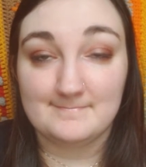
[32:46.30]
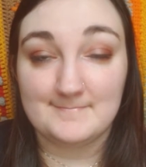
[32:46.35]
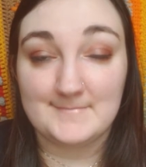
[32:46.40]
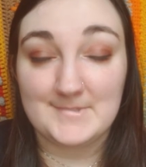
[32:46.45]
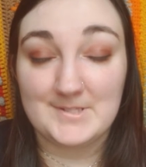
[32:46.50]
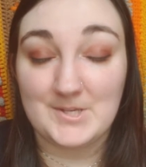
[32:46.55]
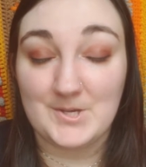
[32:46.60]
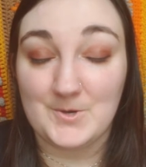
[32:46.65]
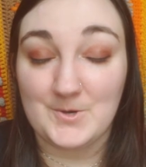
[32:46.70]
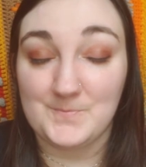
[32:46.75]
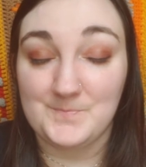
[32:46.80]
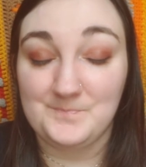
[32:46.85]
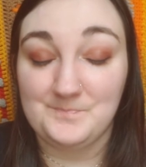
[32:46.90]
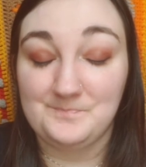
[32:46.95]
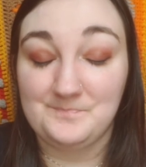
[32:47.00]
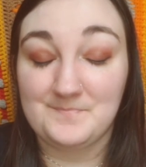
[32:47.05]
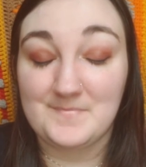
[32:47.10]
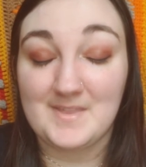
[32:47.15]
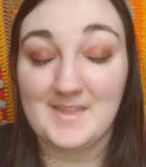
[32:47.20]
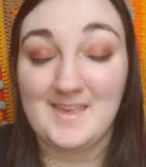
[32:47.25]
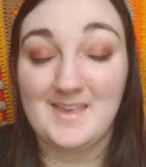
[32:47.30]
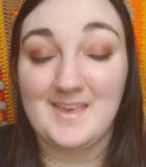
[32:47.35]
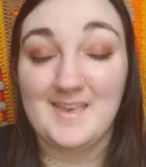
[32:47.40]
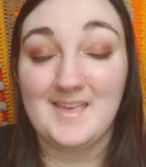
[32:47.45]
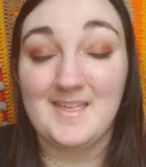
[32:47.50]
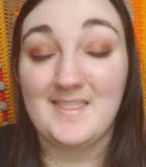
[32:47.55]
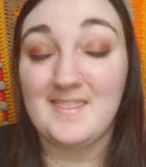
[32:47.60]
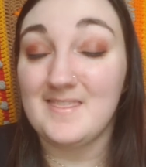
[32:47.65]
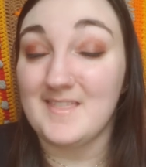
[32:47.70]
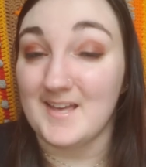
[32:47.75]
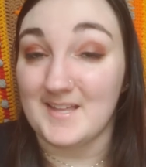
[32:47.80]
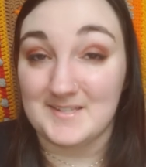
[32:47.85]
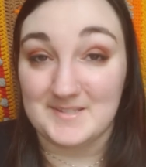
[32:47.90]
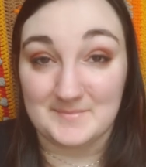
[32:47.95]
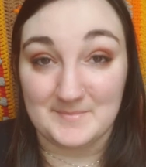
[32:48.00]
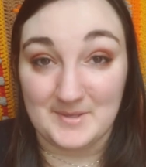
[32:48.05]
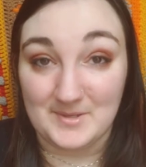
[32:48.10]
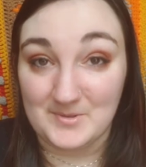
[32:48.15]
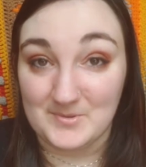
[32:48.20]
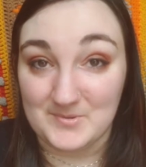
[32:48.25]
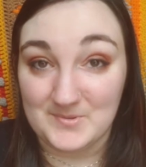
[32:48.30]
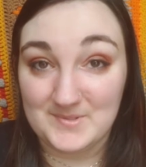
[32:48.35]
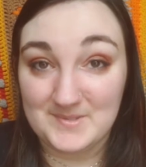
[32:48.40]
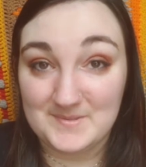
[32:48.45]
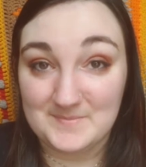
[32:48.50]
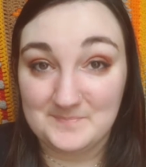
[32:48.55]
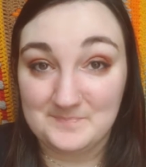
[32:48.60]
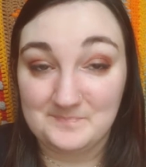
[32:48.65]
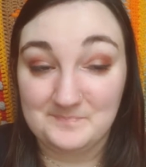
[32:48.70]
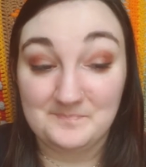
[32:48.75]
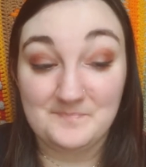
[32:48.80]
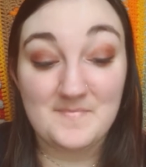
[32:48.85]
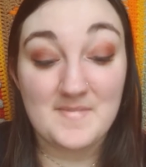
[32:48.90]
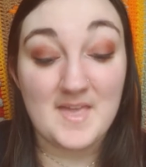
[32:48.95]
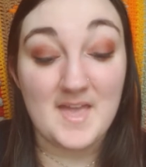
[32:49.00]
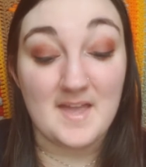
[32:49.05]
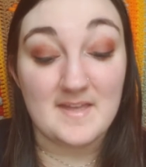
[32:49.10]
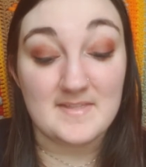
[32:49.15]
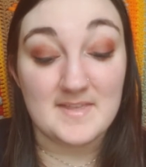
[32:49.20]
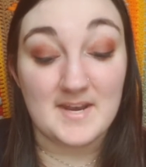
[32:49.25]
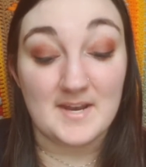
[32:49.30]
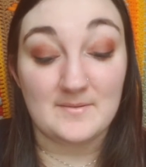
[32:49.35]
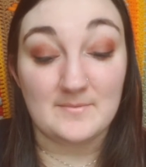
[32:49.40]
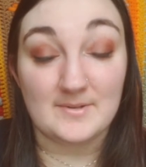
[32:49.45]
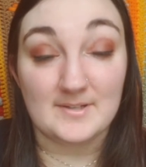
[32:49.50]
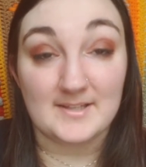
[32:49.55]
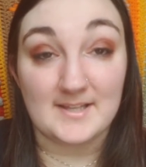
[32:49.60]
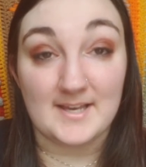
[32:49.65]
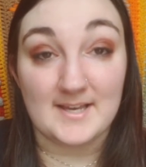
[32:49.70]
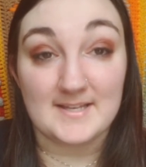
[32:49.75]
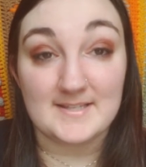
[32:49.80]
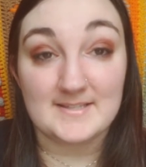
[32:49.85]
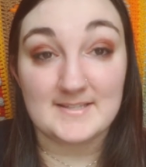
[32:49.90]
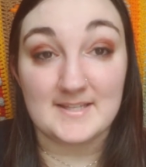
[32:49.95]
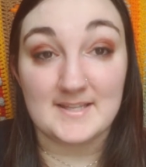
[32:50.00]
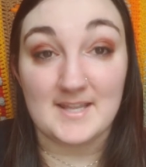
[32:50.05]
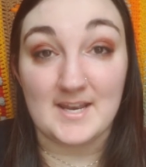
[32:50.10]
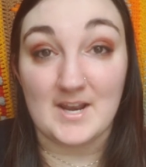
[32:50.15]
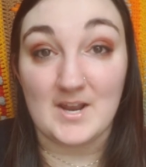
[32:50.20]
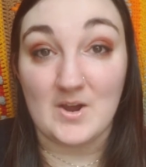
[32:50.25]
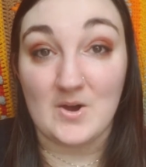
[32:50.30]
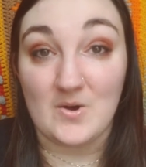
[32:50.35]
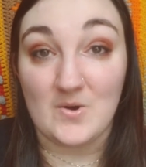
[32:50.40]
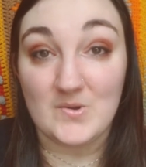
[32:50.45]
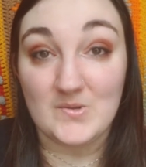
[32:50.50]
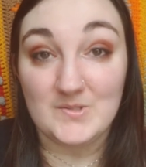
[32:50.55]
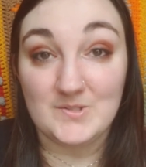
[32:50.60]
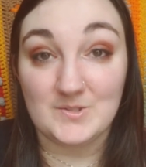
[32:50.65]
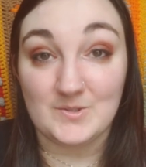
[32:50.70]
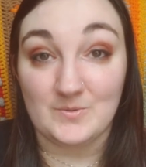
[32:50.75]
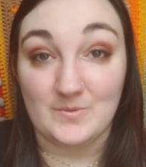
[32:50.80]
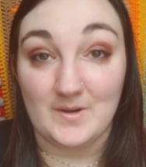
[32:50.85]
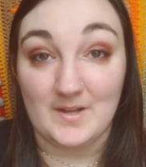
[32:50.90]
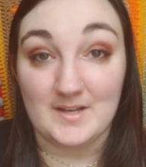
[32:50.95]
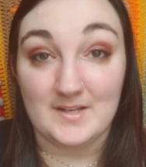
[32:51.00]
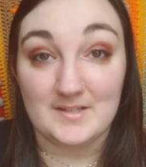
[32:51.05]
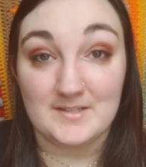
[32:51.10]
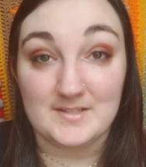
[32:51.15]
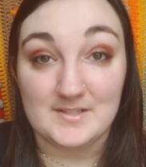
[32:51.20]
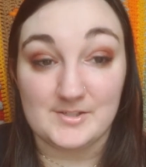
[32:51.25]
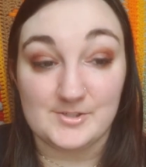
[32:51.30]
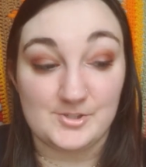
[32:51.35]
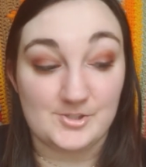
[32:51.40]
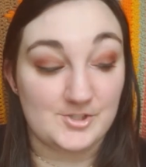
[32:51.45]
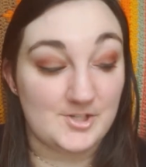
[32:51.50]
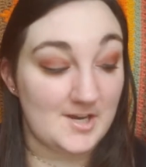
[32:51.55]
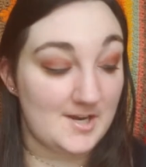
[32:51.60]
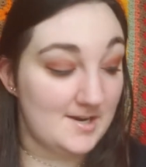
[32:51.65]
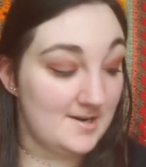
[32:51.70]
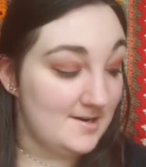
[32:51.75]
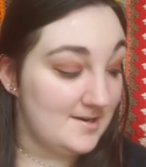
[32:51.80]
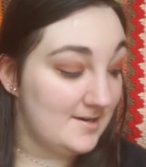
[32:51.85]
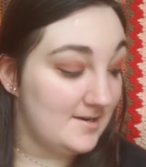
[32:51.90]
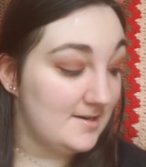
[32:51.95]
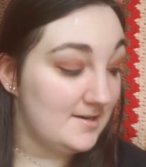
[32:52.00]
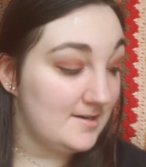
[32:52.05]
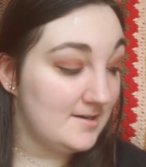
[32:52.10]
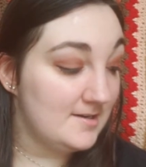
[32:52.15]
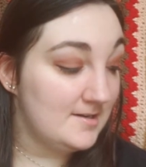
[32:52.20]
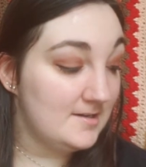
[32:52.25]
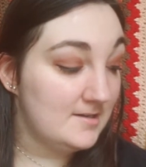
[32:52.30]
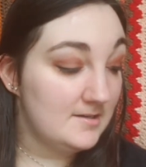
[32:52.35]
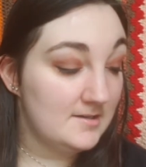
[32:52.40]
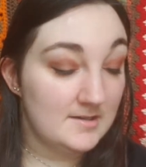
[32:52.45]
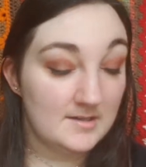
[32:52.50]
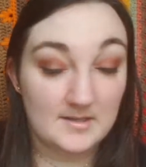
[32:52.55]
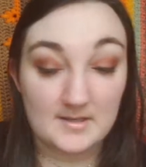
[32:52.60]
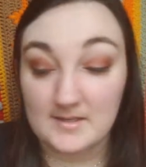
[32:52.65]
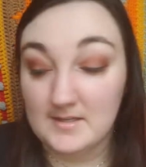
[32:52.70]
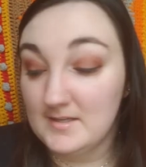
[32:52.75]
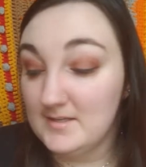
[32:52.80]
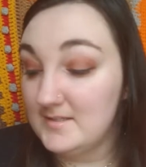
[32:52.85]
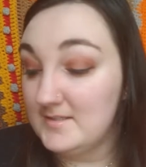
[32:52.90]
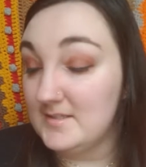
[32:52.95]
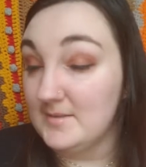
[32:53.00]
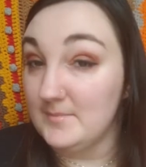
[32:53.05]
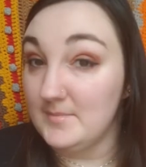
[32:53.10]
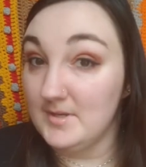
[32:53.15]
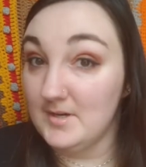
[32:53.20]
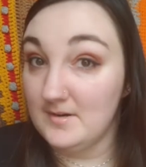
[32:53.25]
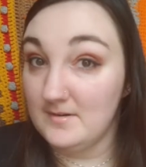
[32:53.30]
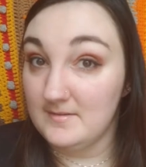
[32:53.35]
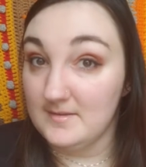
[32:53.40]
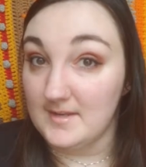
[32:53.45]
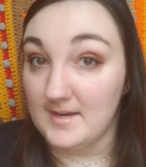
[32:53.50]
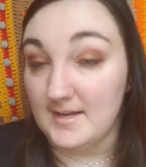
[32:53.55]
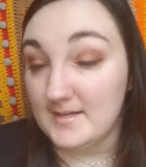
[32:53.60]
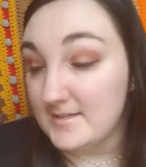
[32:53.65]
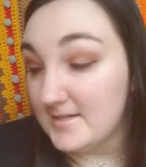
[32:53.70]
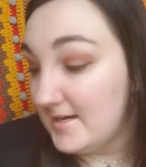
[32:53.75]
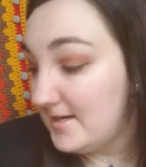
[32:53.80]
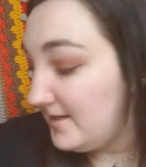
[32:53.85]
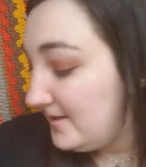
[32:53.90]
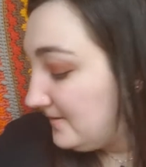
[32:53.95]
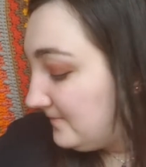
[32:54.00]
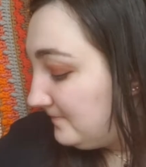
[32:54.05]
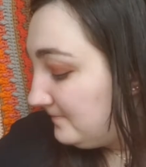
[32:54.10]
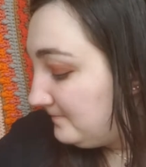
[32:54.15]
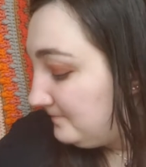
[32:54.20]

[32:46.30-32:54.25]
So that's my goals. And then I realized that I also wanted to share some yarn that I dyed.